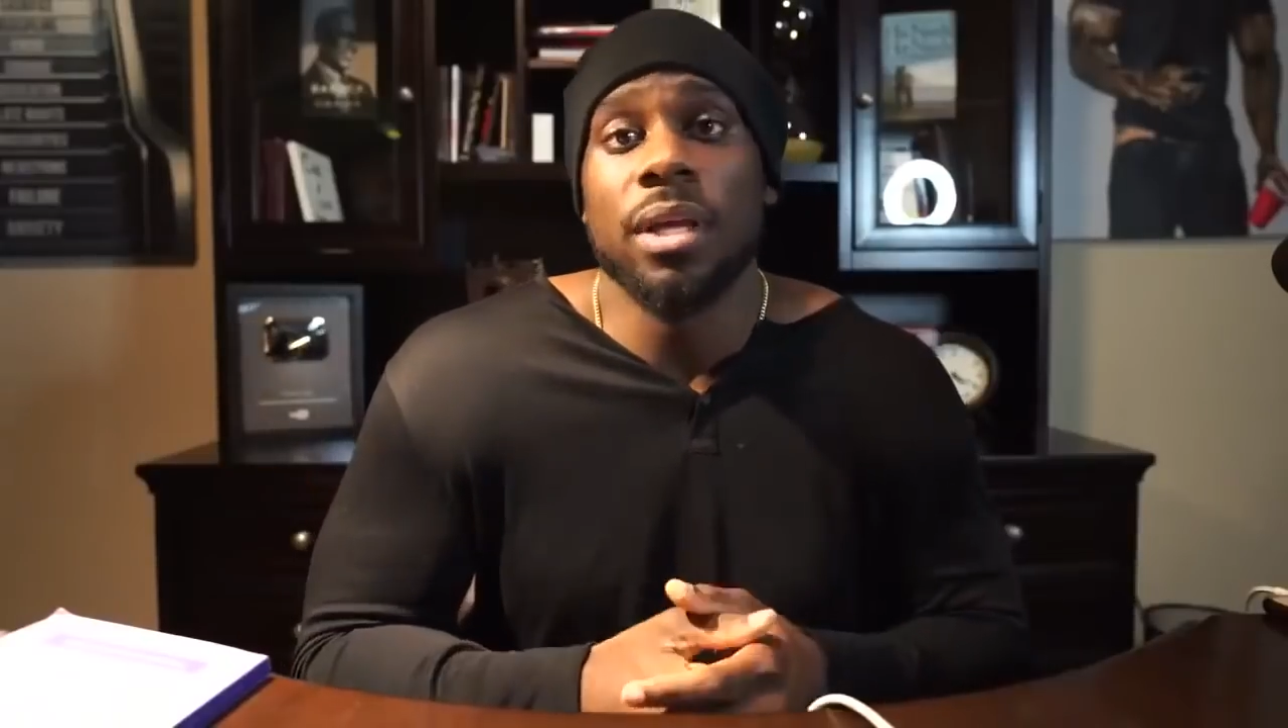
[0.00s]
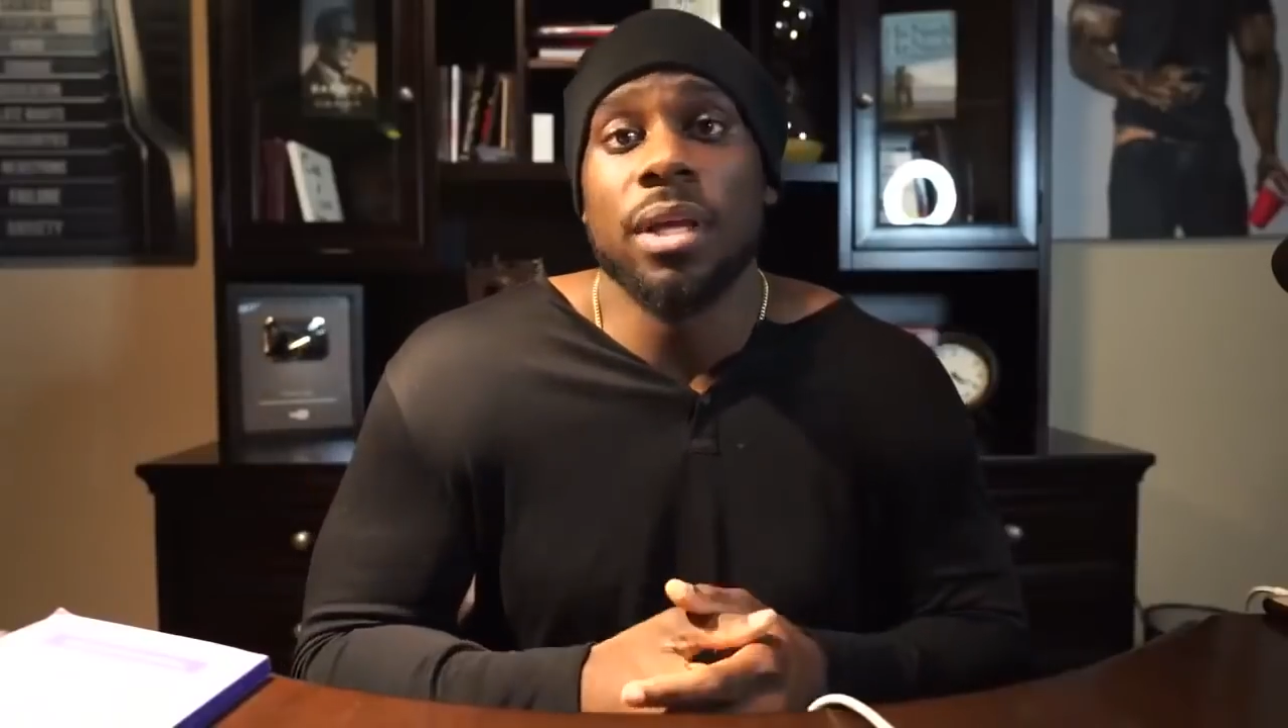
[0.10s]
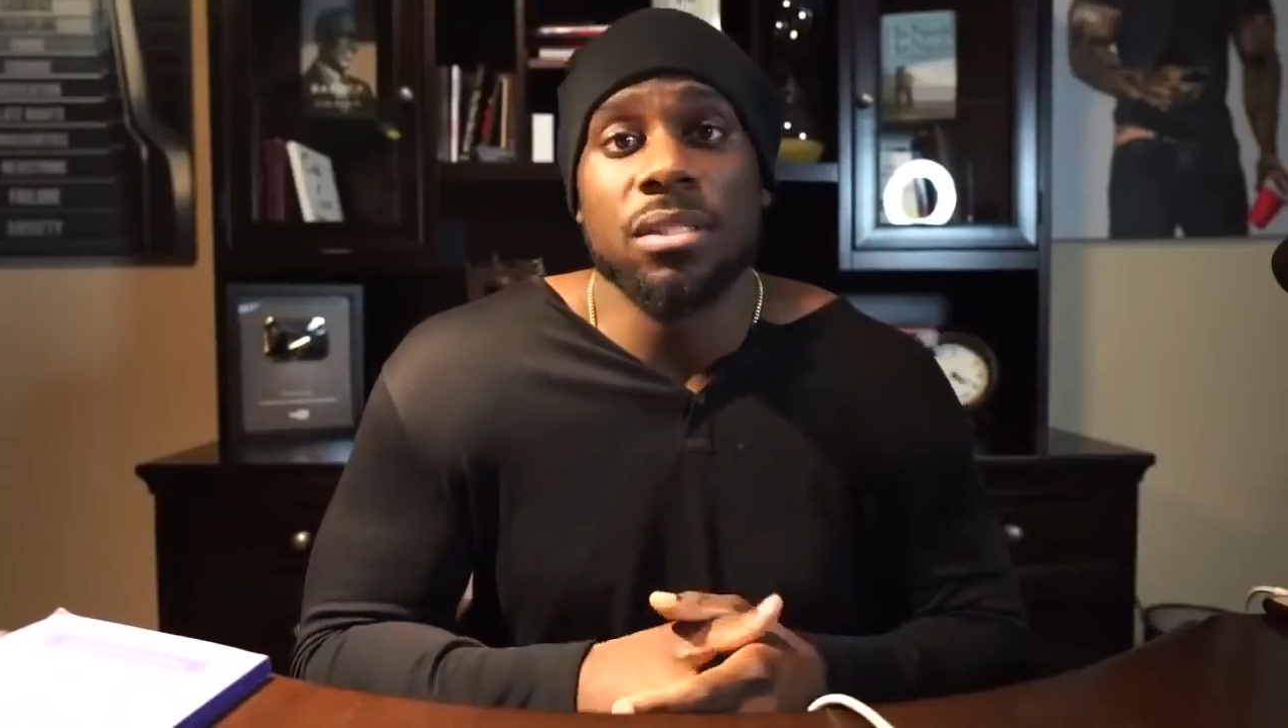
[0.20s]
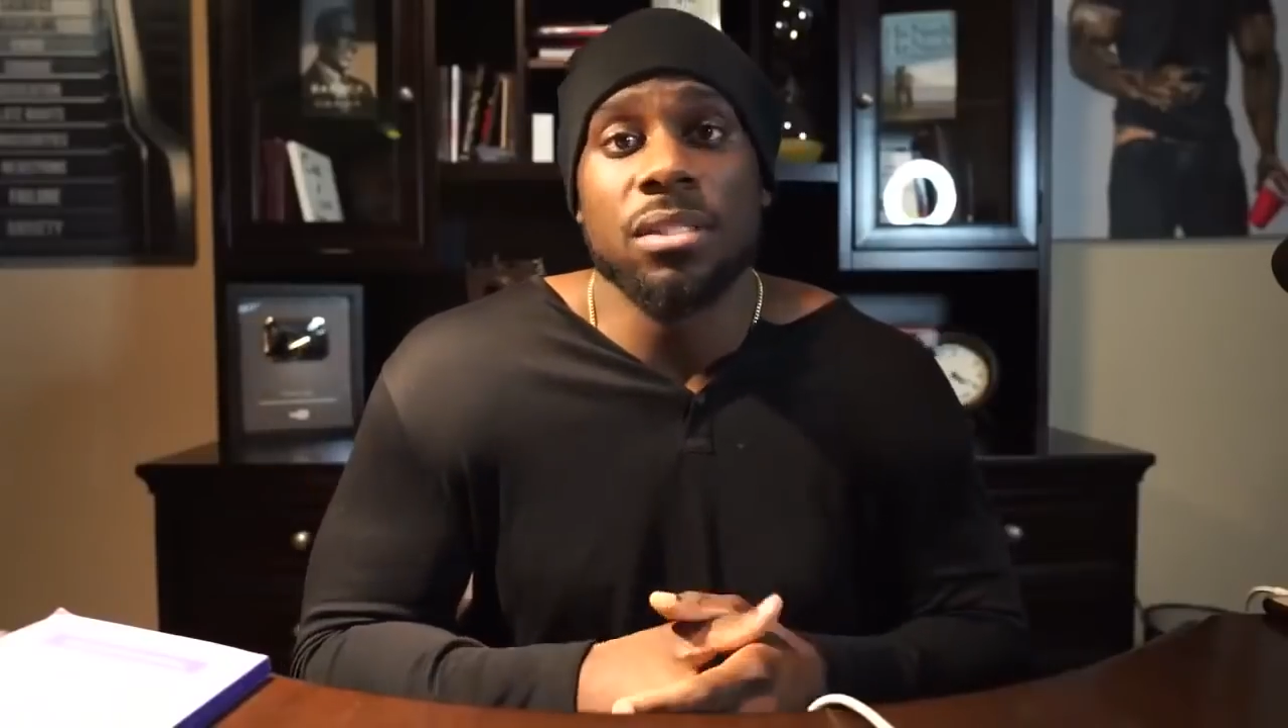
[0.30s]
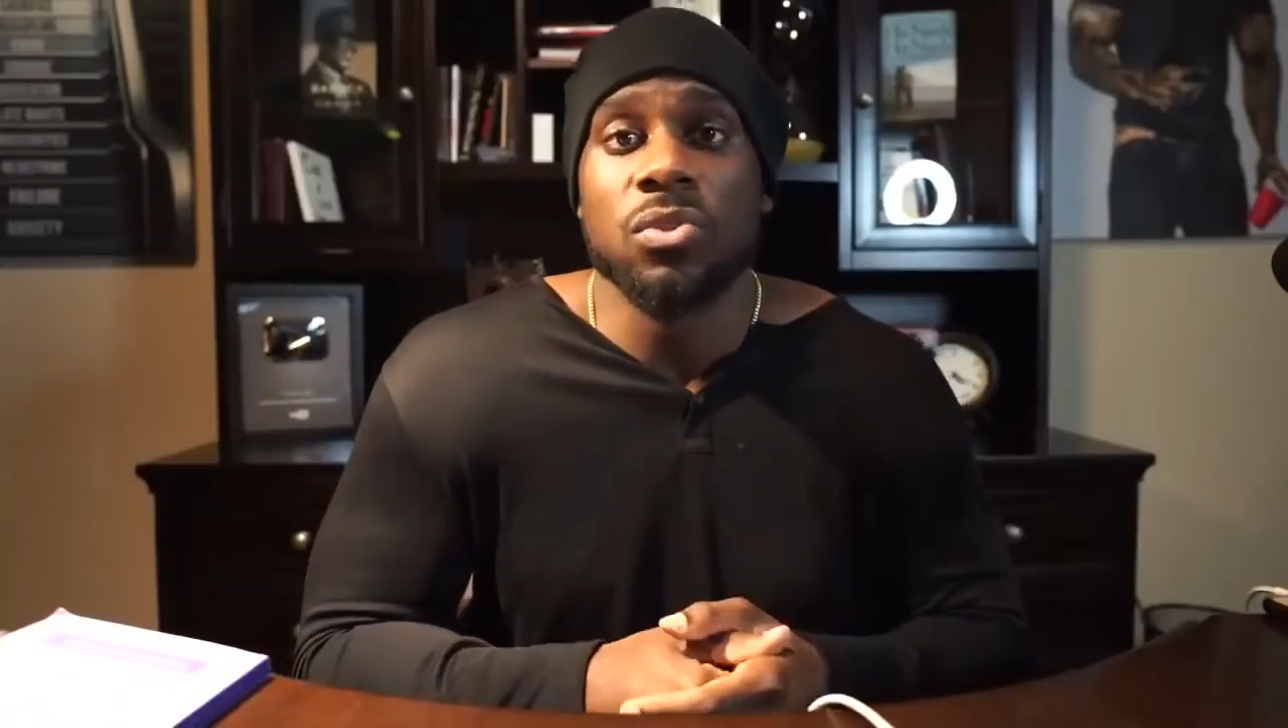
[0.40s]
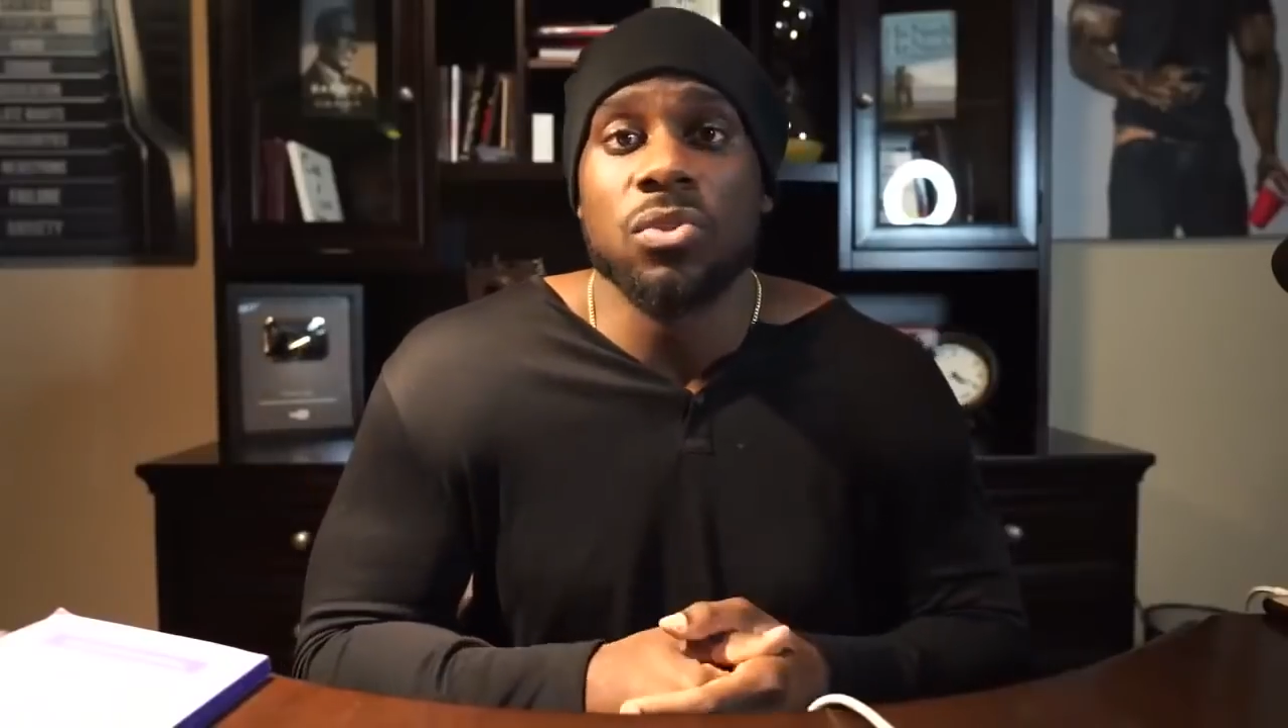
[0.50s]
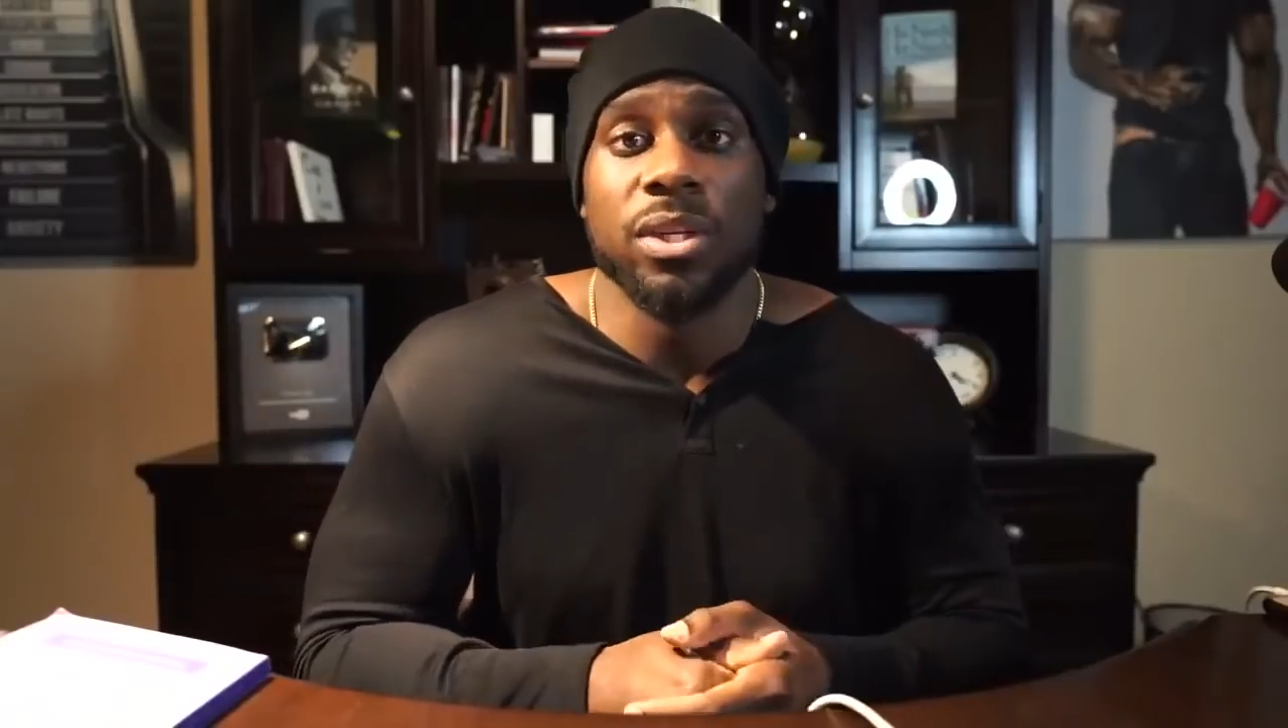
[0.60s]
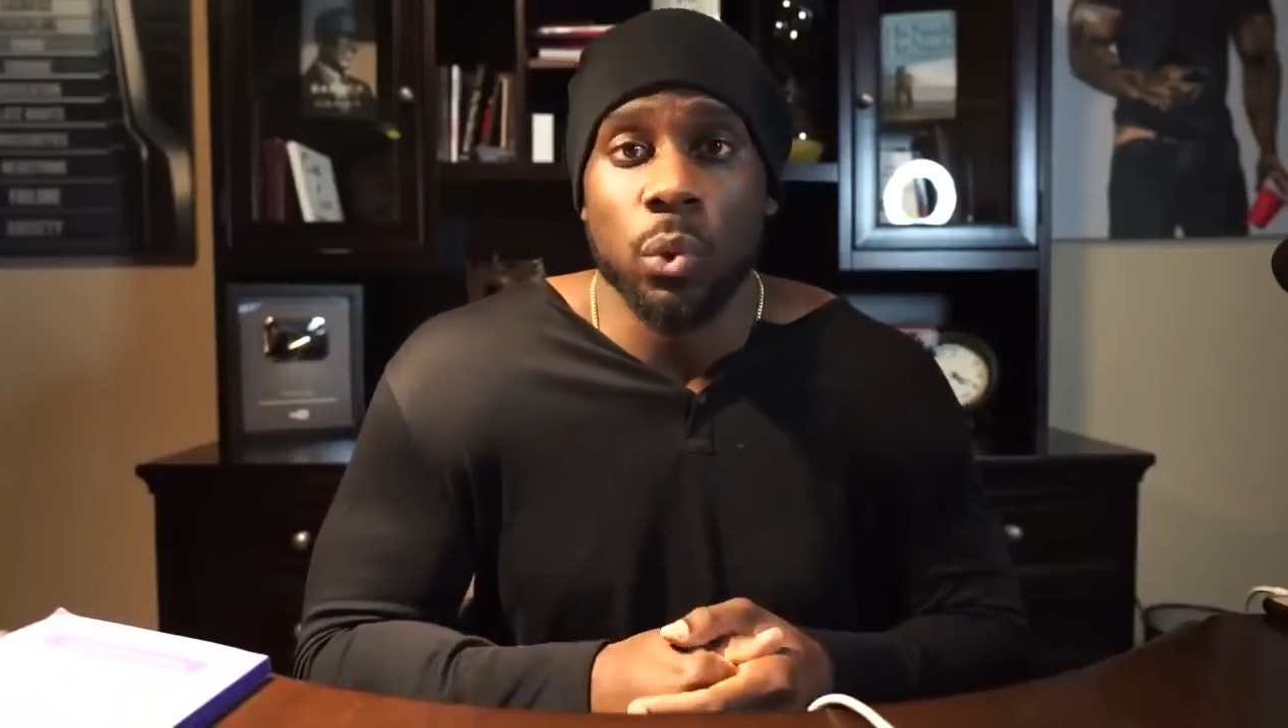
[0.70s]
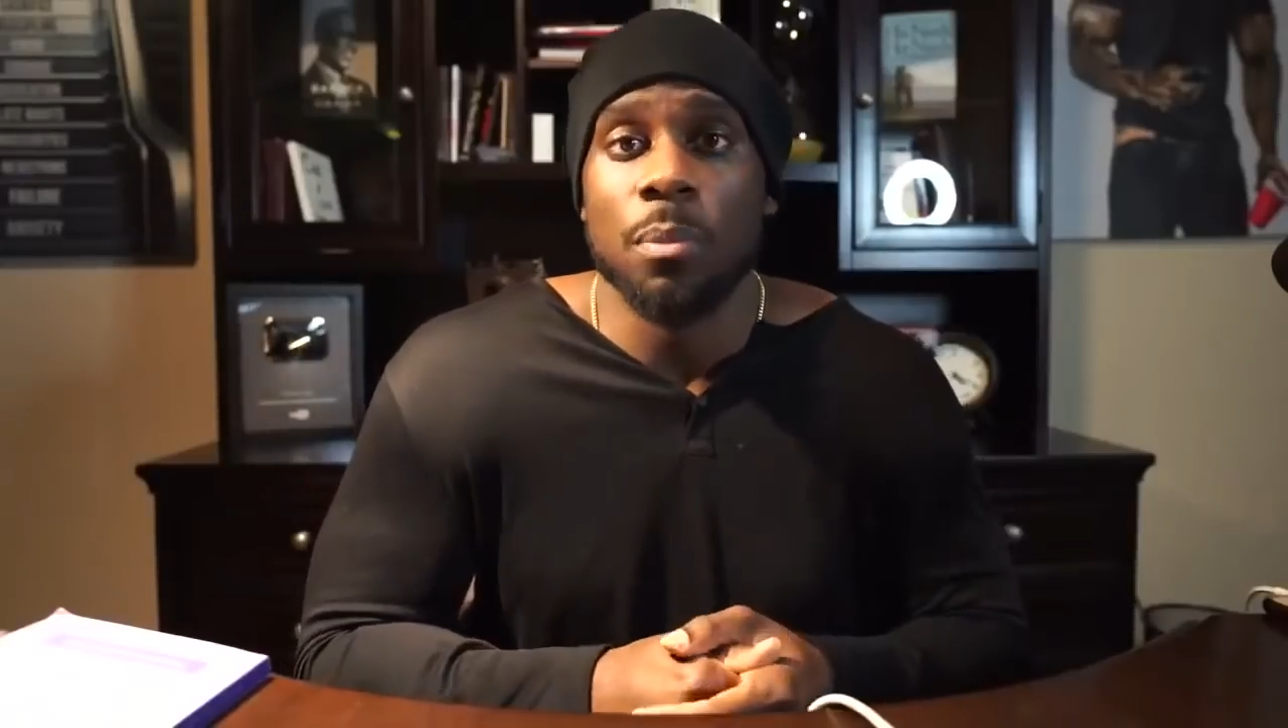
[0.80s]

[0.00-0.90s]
honestly just went